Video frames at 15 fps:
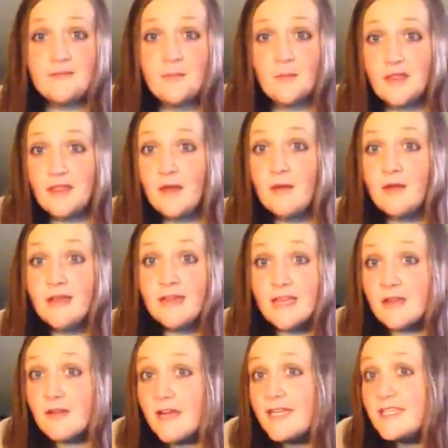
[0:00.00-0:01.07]
We thought we were getting
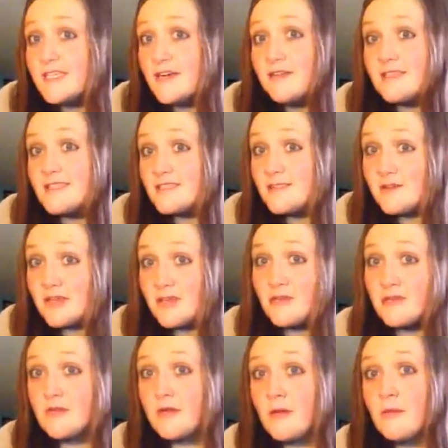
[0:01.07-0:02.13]
a great deal on these little cute
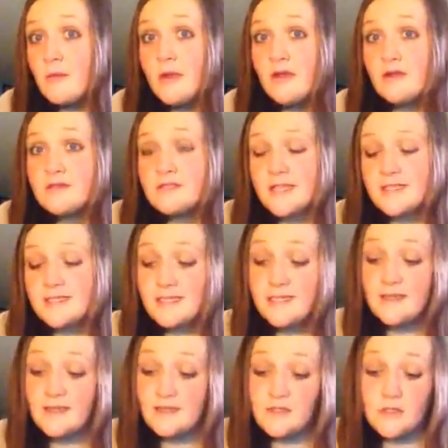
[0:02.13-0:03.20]
little rubber wheels that
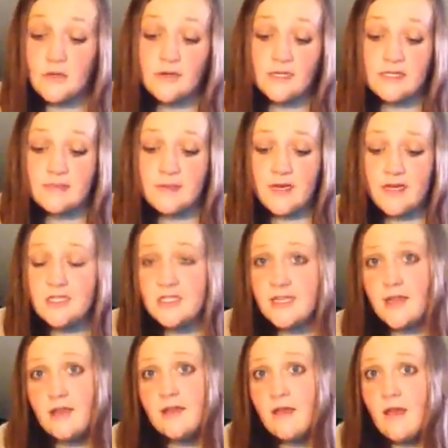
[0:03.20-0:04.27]
didn't contort as much,
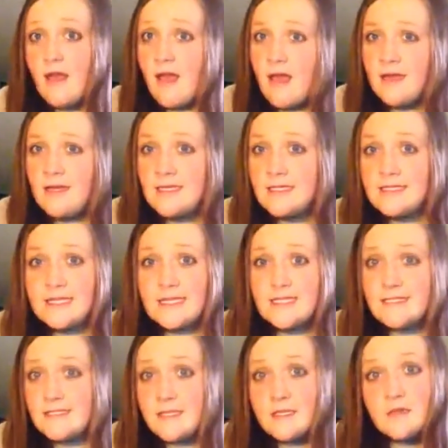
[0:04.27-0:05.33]
and they
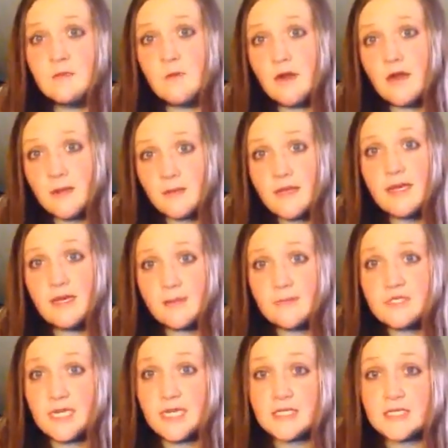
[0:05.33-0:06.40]
didn't work, and we ended up
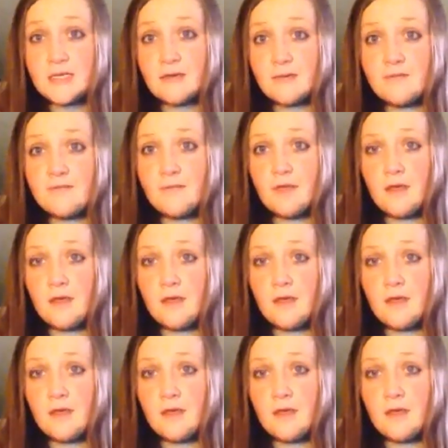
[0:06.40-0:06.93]
changing them.